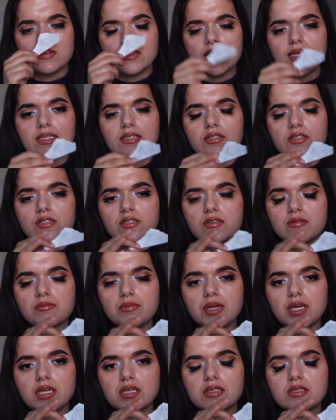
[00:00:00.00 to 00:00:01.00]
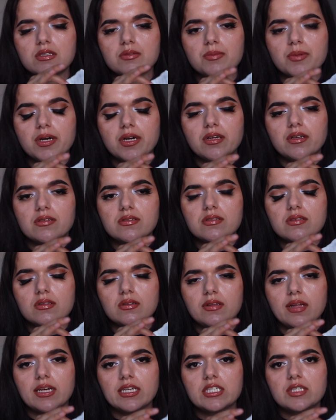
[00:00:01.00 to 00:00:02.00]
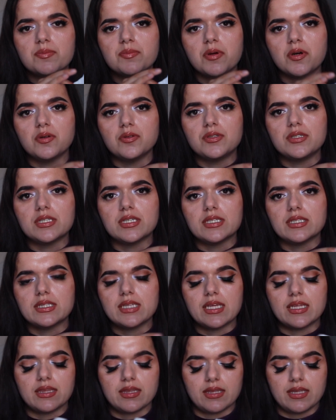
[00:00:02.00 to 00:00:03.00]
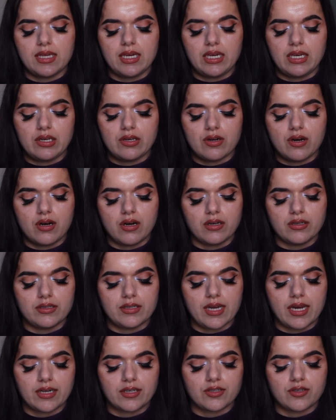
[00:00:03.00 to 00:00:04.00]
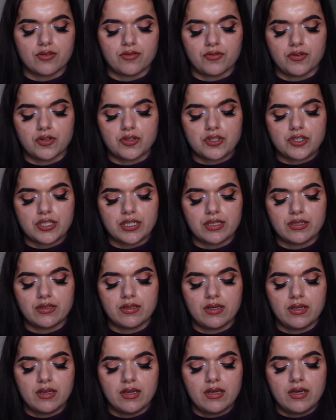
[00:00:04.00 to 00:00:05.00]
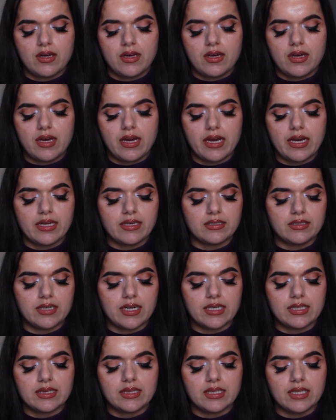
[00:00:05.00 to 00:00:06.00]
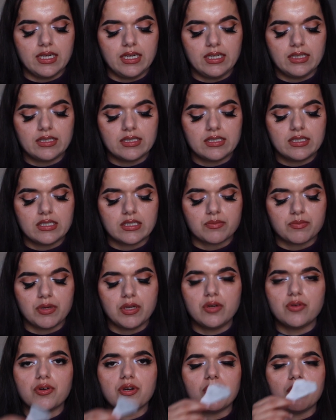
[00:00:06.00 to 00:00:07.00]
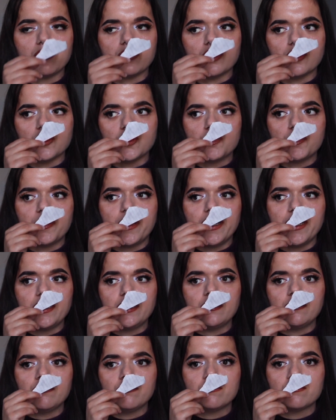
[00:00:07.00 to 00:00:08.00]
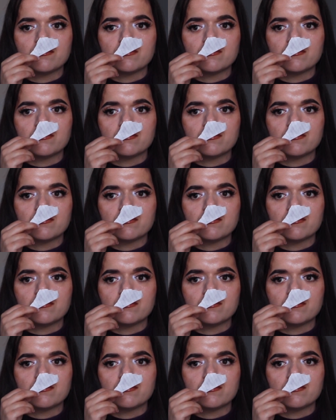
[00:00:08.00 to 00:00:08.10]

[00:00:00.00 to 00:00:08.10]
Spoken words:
This to me smells less potent than the non-nectar version. And I think this is me going nose blind.